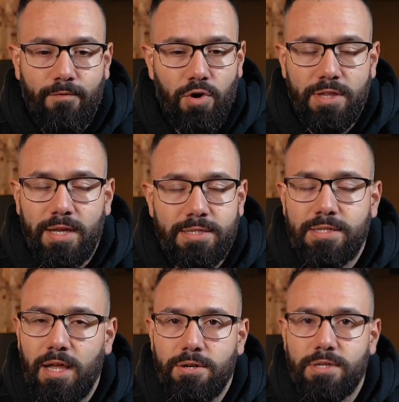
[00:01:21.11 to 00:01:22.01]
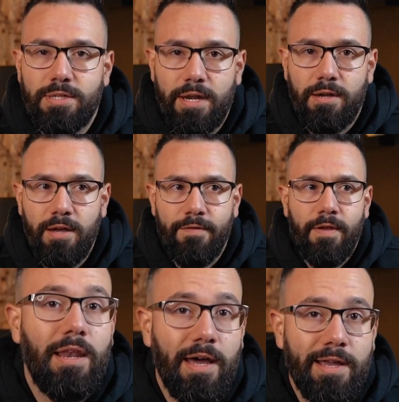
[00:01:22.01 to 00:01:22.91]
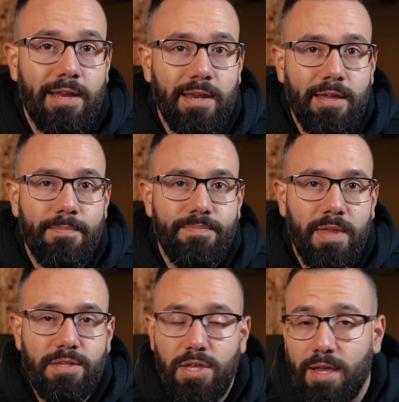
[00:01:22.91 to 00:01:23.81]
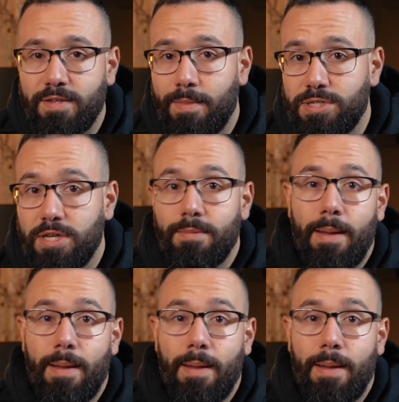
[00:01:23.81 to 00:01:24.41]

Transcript: $40,000 is not enough. Luckily, as you guys have mentioned in